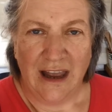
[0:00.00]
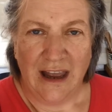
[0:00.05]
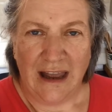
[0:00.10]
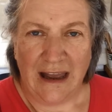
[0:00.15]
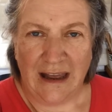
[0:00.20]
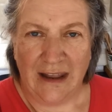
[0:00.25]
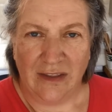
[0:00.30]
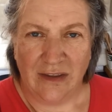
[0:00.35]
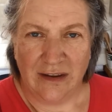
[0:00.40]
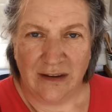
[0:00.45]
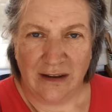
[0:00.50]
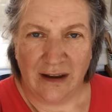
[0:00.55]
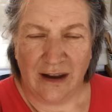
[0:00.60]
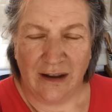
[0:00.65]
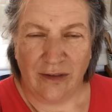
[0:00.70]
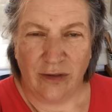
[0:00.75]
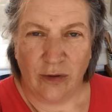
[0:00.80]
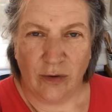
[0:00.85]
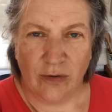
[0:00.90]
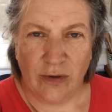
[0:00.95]
And
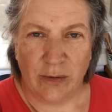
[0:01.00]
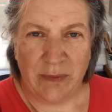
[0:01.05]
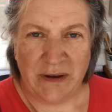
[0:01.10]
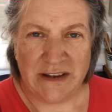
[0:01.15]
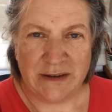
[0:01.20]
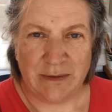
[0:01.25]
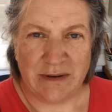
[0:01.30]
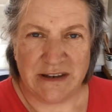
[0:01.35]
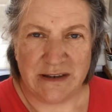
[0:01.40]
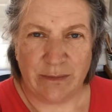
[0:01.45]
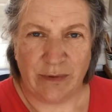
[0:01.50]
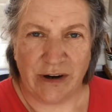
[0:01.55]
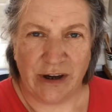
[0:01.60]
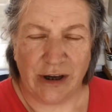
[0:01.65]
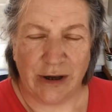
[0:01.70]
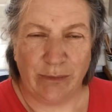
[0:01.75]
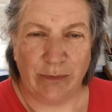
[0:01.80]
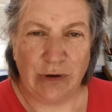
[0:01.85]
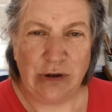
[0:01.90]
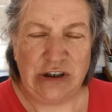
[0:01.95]
I thought the best way to break
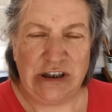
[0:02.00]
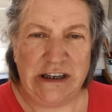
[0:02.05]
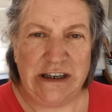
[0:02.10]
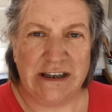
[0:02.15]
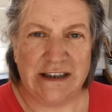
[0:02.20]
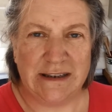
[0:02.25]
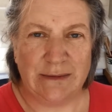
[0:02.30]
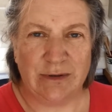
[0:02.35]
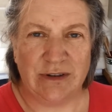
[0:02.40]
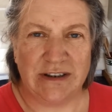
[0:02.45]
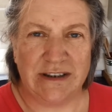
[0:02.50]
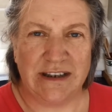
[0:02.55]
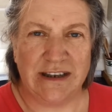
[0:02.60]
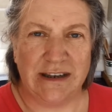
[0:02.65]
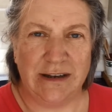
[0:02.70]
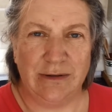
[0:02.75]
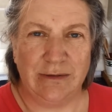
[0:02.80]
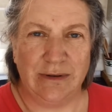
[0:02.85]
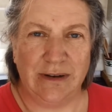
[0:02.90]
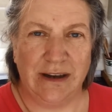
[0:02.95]
her broodiness was
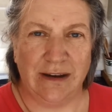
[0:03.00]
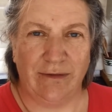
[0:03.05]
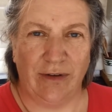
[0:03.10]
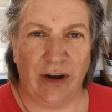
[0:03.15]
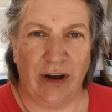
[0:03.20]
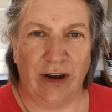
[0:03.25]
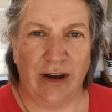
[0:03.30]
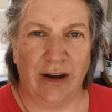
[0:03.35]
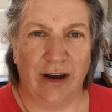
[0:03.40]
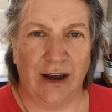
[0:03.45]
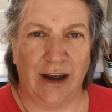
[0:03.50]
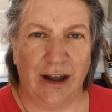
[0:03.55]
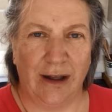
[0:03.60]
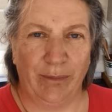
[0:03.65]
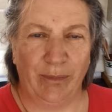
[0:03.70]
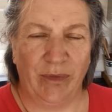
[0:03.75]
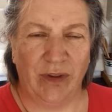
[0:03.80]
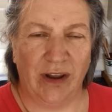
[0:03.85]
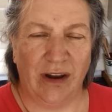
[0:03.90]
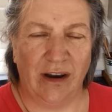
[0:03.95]
to give her
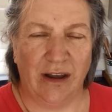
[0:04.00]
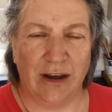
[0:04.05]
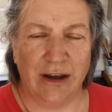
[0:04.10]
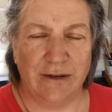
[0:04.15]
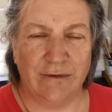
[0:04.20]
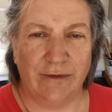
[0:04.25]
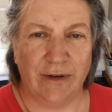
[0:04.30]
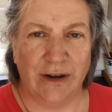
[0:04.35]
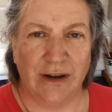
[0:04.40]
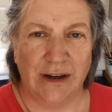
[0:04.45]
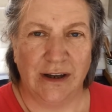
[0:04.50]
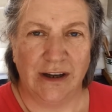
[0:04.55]
a live